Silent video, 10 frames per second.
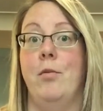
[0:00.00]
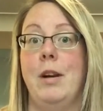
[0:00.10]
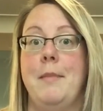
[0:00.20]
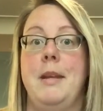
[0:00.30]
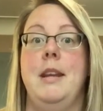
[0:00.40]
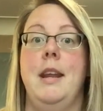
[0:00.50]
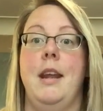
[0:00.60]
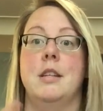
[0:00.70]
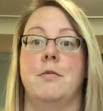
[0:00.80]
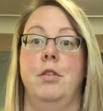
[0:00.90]
of what I'm eating
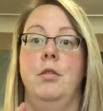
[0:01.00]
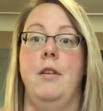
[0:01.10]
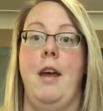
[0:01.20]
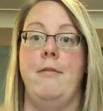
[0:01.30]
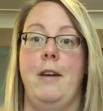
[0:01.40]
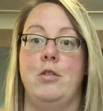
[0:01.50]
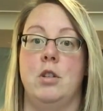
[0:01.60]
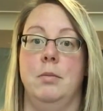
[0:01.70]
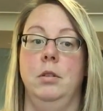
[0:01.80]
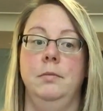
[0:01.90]
is fruit and
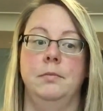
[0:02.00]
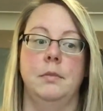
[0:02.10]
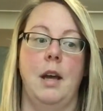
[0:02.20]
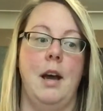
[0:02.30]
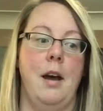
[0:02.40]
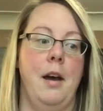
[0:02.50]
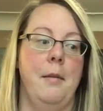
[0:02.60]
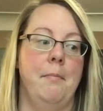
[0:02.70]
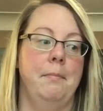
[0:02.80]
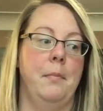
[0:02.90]
vegetable.
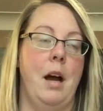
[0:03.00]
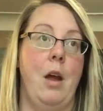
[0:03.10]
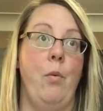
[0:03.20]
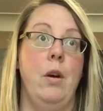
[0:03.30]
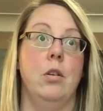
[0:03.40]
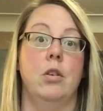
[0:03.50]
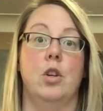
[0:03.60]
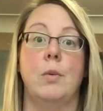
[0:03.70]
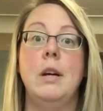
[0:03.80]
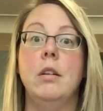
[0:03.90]
I will
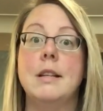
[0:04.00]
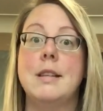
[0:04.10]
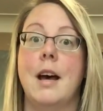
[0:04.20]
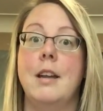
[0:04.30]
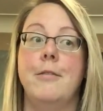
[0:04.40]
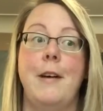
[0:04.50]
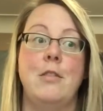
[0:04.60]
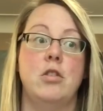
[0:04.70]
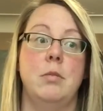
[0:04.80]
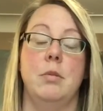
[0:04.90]
grill a ton of
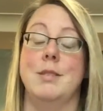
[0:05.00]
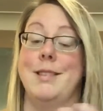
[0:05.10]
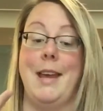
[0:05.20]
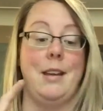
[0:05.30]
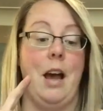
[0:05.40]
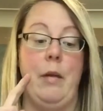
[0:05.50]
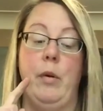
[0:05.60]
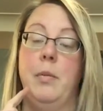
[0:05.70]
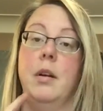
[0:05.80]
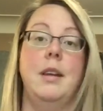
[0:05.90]
vegetables, like I
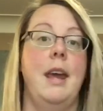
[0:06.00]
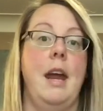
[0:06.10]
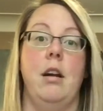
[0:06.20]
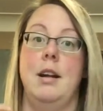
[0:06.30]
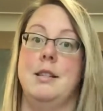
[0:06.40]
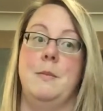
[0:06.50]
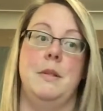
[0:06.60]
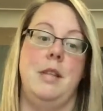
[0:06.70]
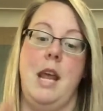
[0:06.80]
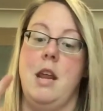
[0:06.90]
will put carrots,
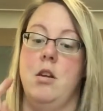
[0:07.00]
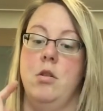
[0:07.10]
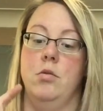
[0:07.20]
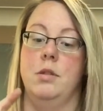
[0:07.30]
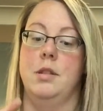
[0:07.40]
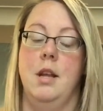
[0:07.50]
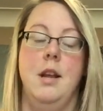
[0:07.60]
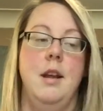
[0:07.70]
potatoes,